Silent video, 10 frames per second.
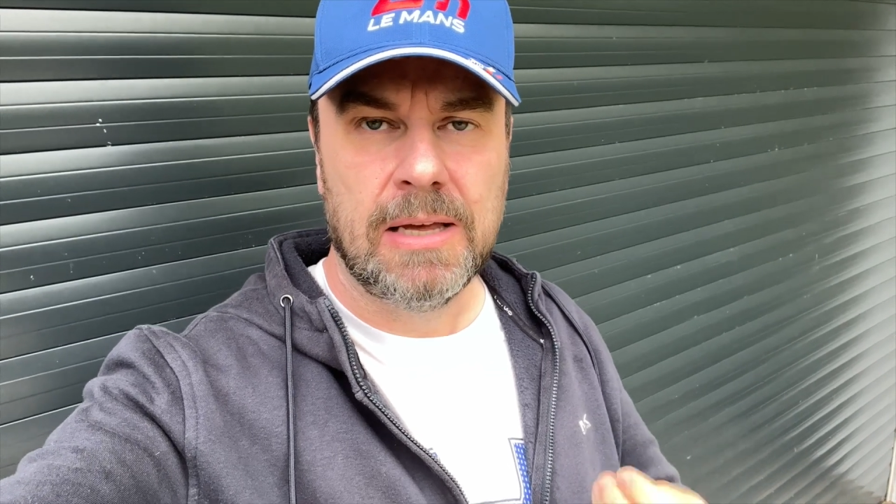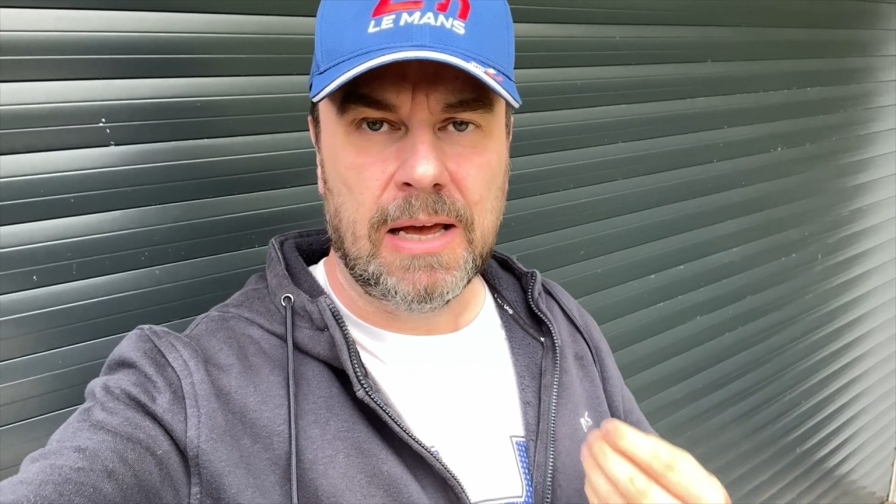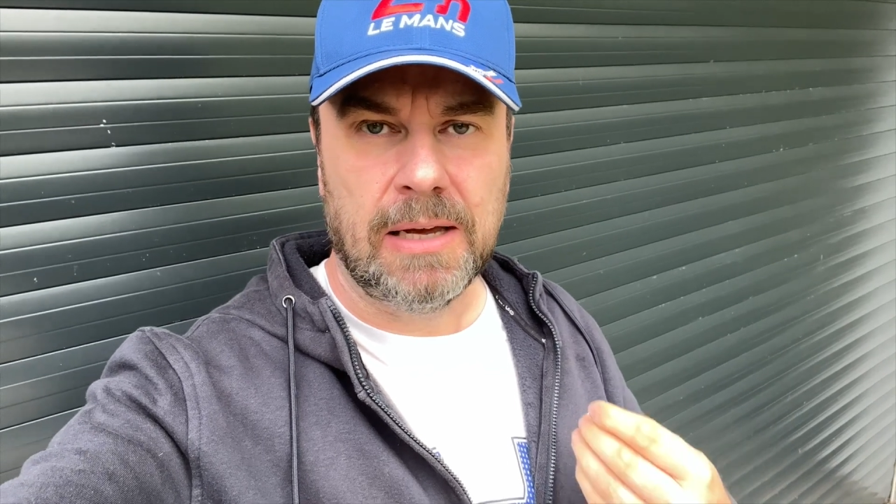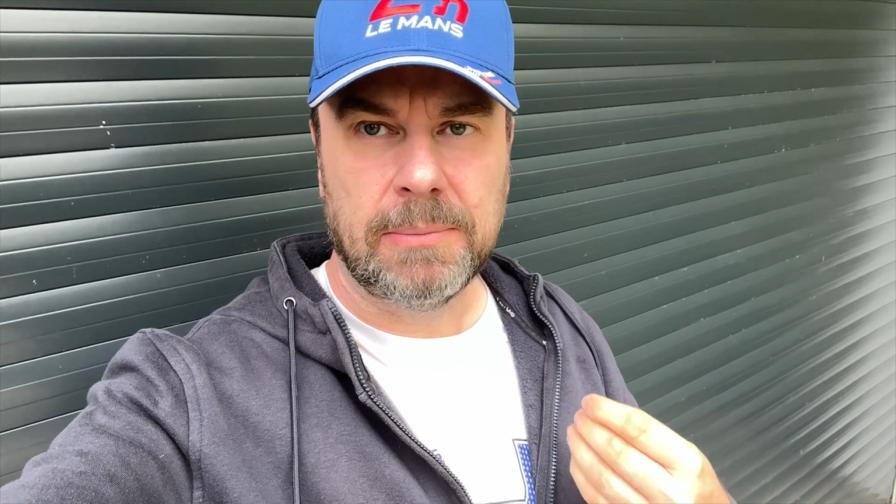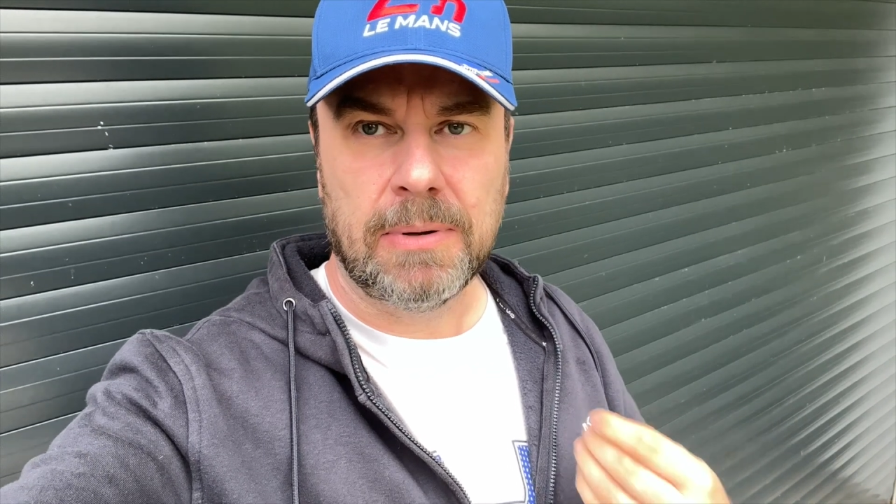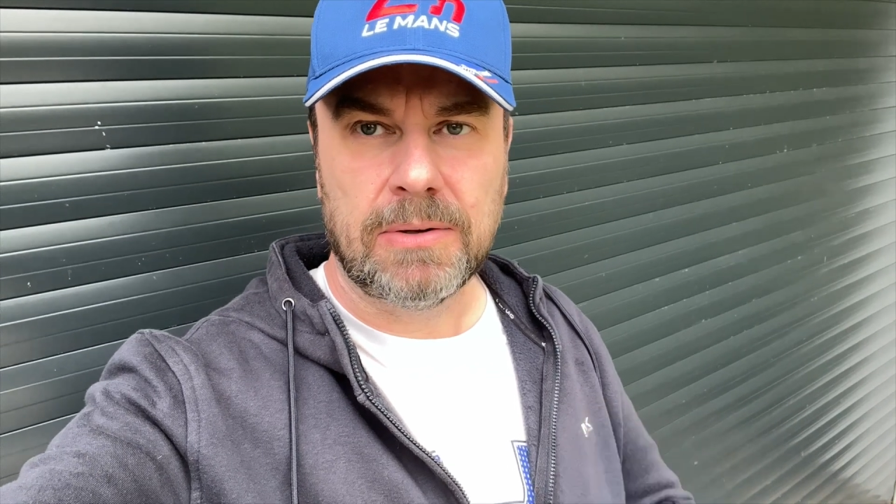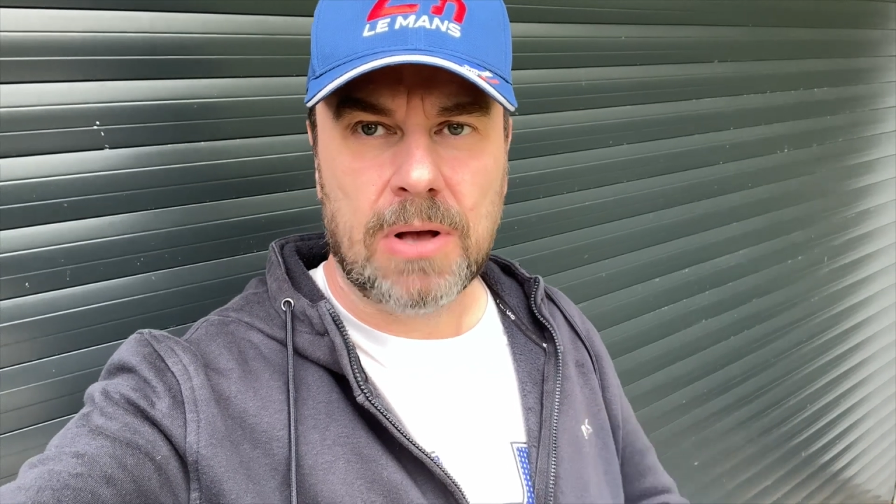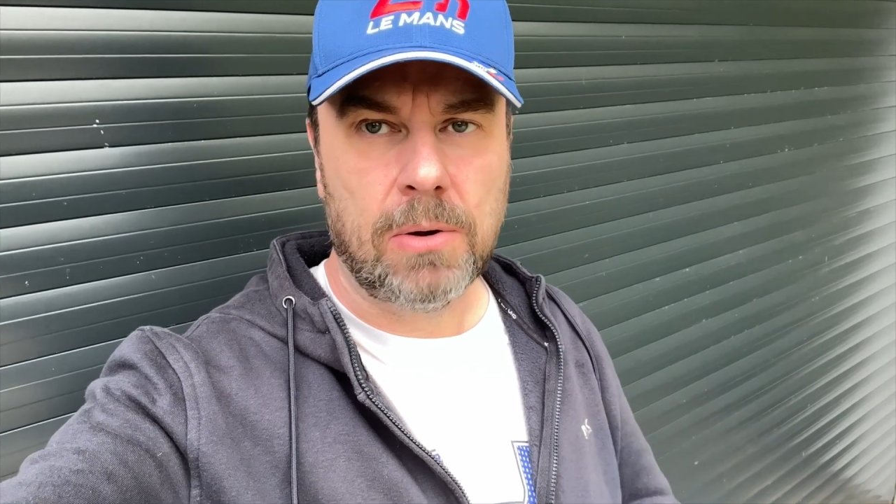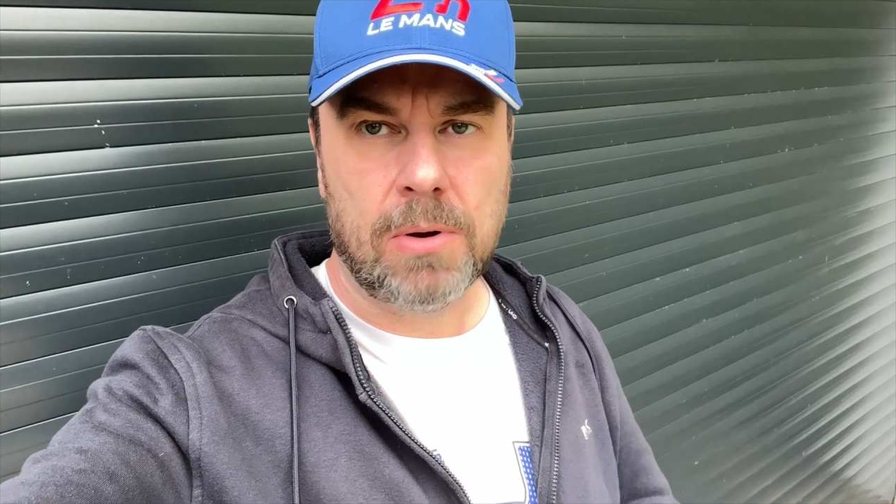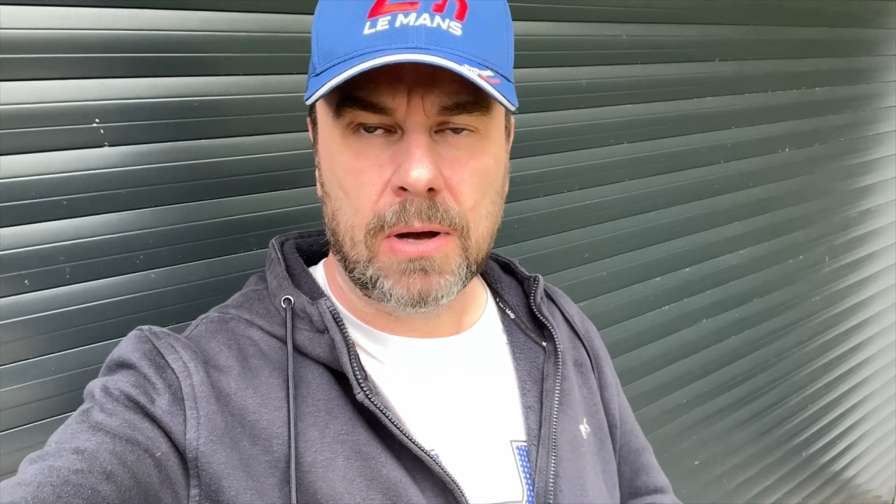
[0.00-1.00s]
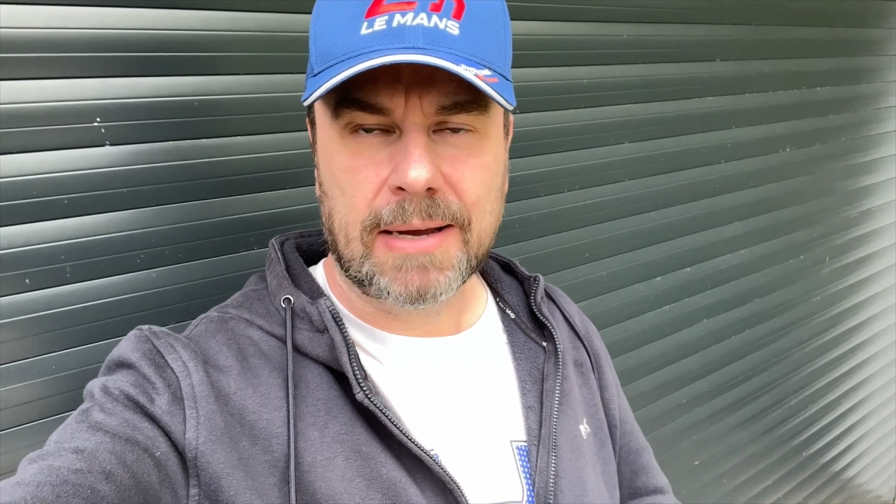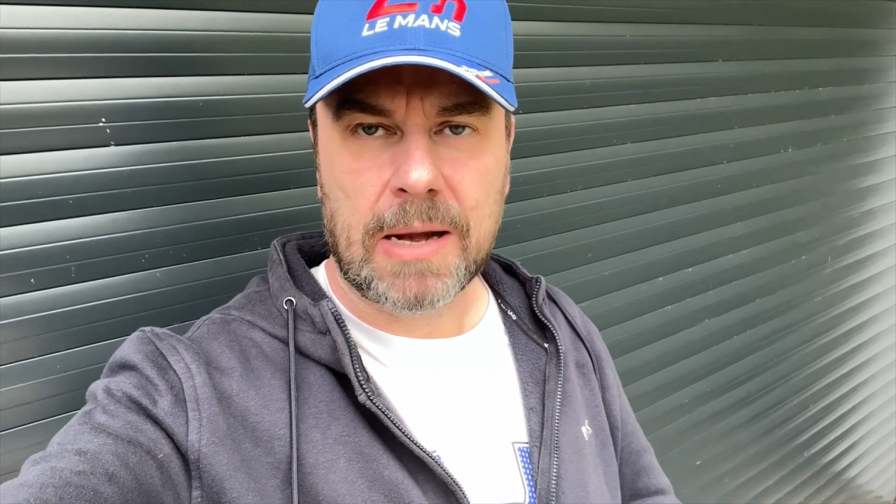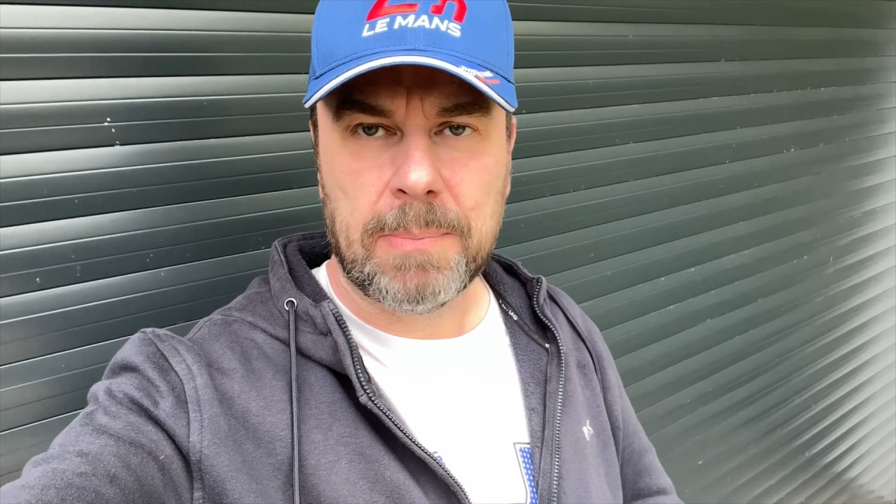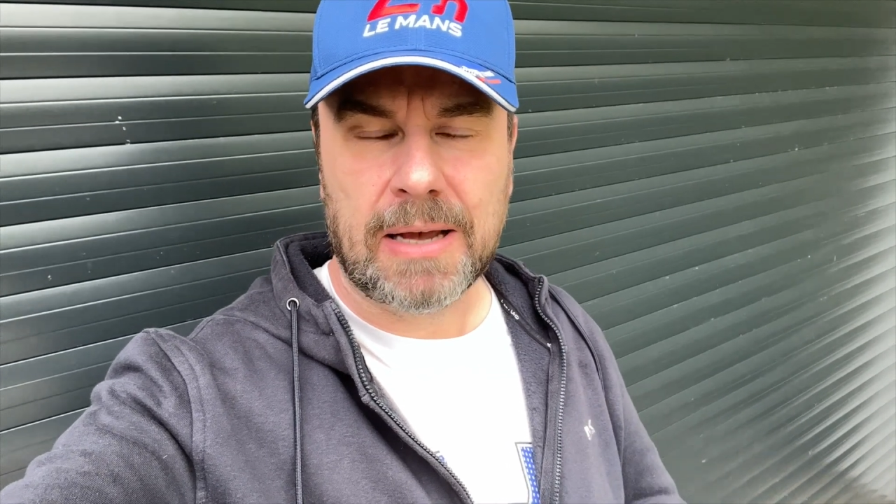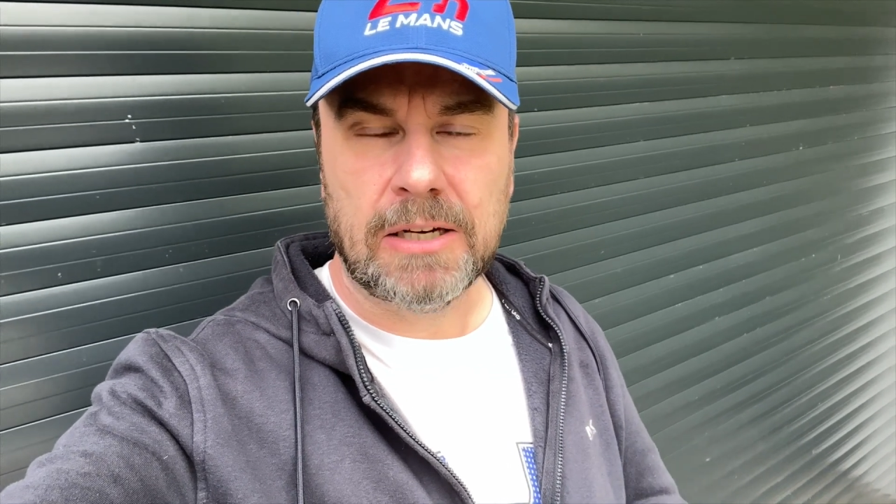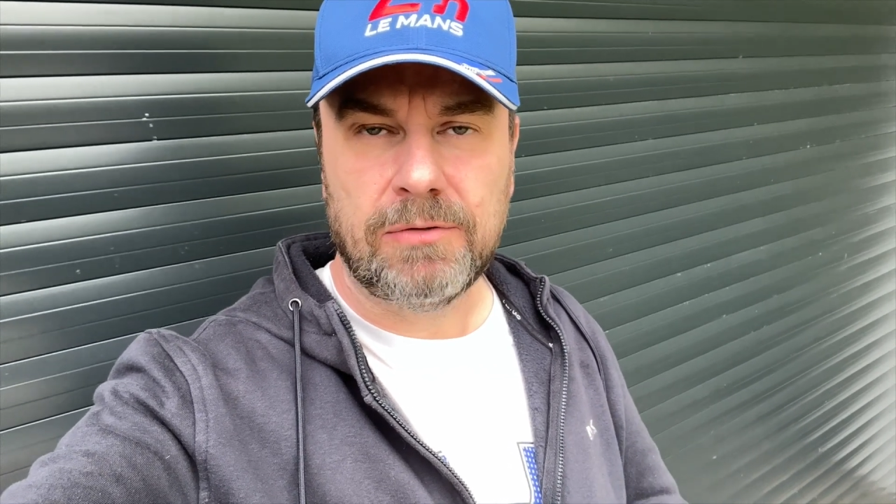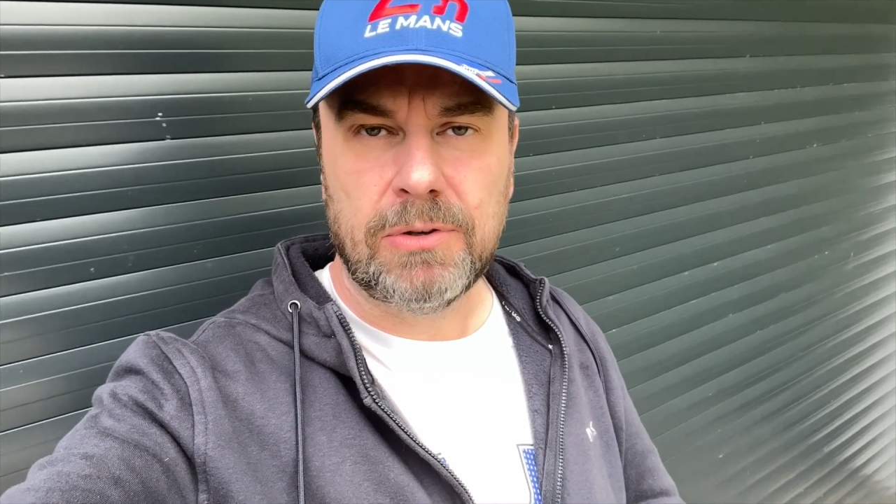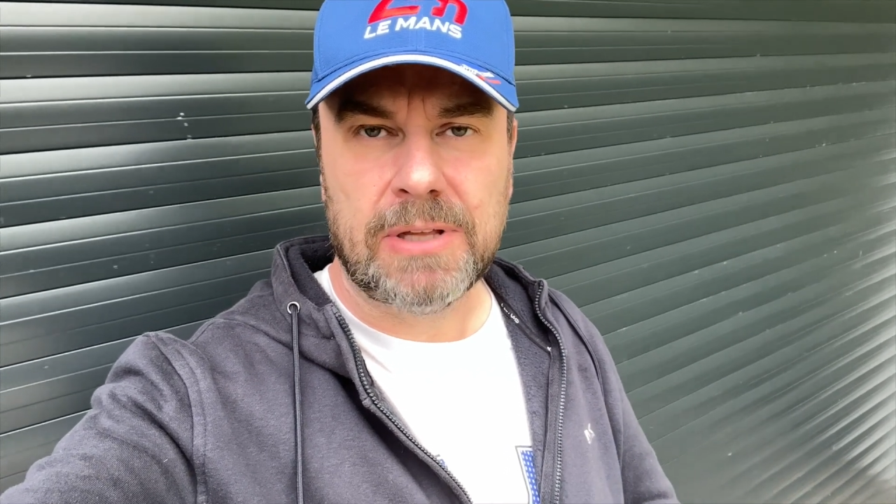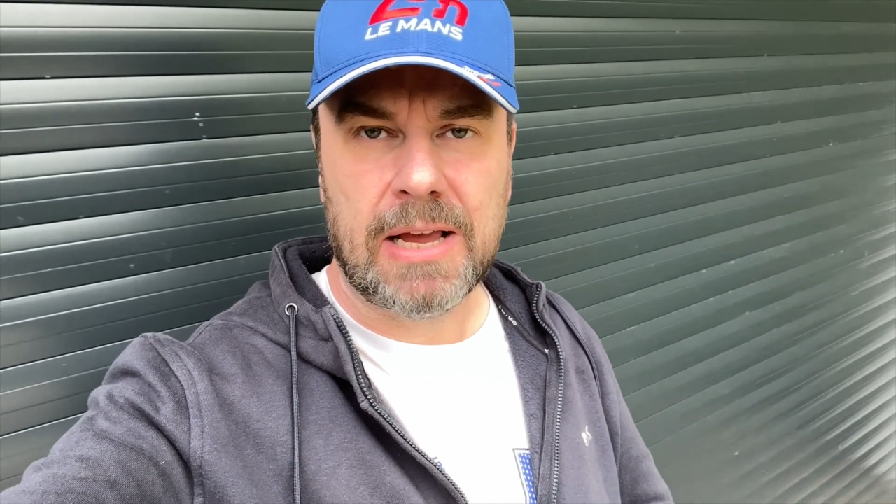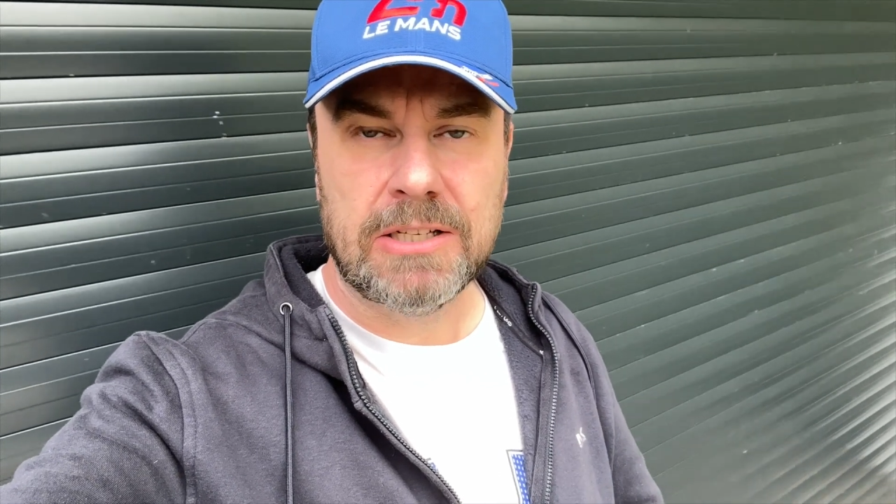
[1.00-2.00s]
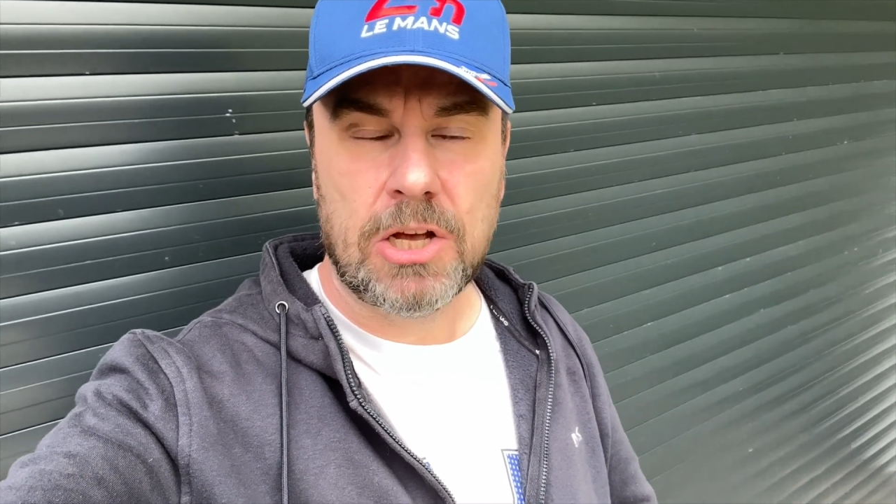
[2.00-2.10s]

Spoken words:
I'll get it back in a few days.